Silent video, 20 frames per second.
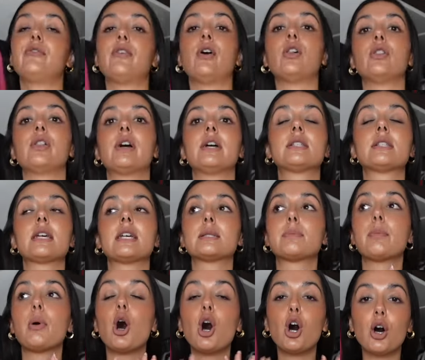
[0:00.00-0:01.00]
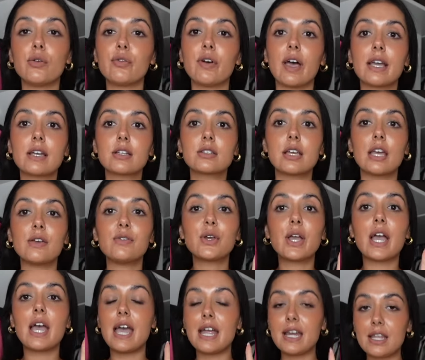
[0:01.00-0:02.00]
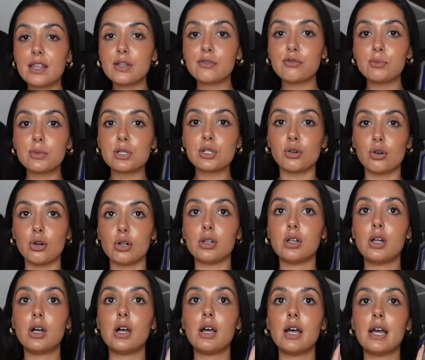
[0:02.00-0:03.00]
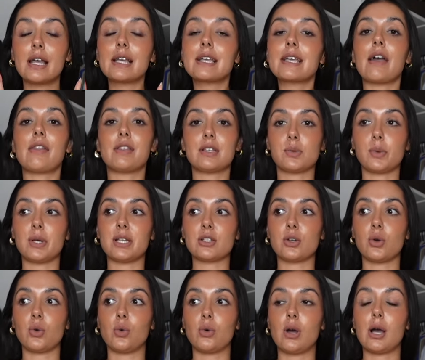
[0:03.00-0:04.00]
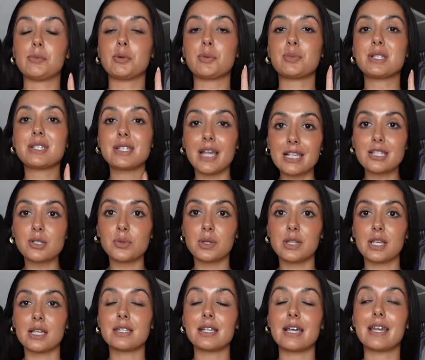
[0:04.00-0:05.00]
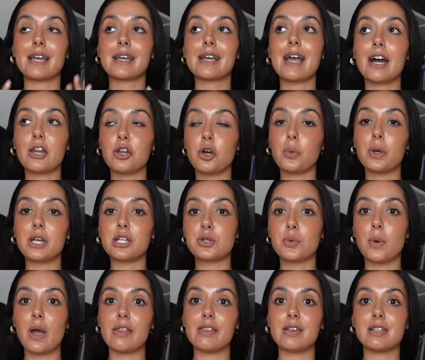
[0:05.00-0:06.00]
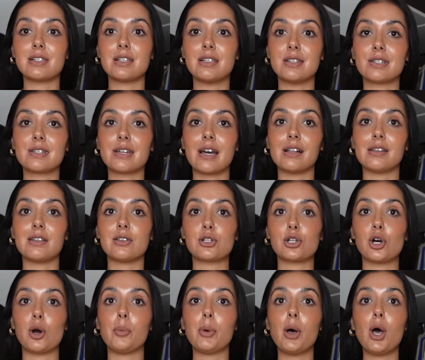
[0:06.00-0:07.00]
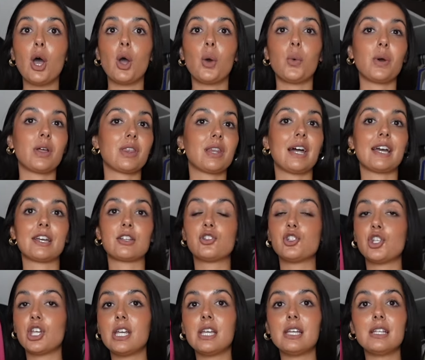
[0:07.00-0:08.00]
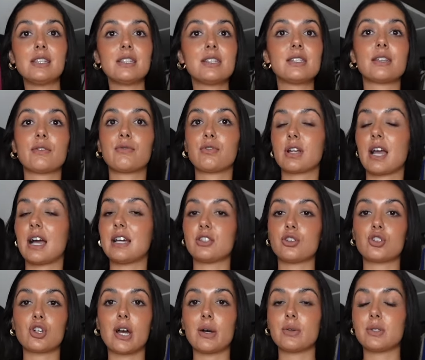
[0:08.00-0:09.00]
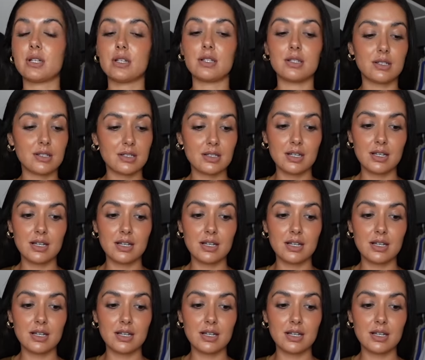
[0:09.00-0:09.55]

fault this. It's perfect. If you get anything from this haul, get this waistcoat. I'm obsessed with this and I cannot wait to wear this and style this up with like jeans, different kinds of trousers.